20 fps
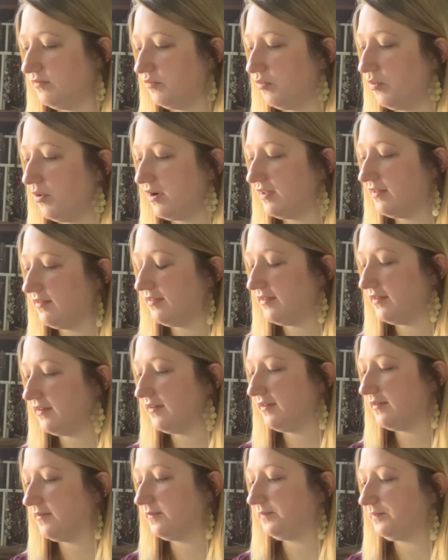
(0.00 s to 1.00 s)
one of
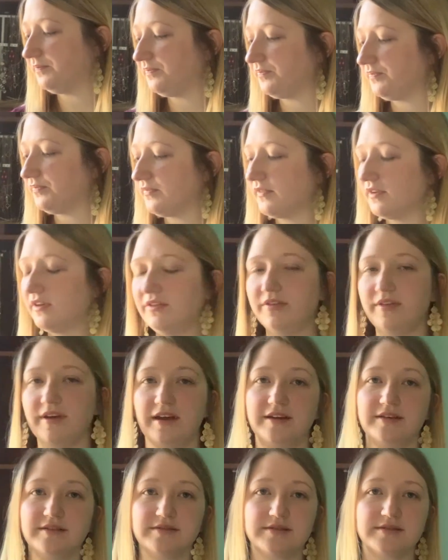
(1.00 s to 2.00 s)
the
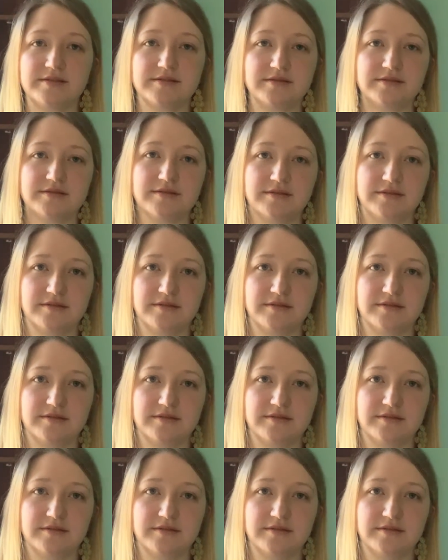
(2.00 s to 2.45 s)
things,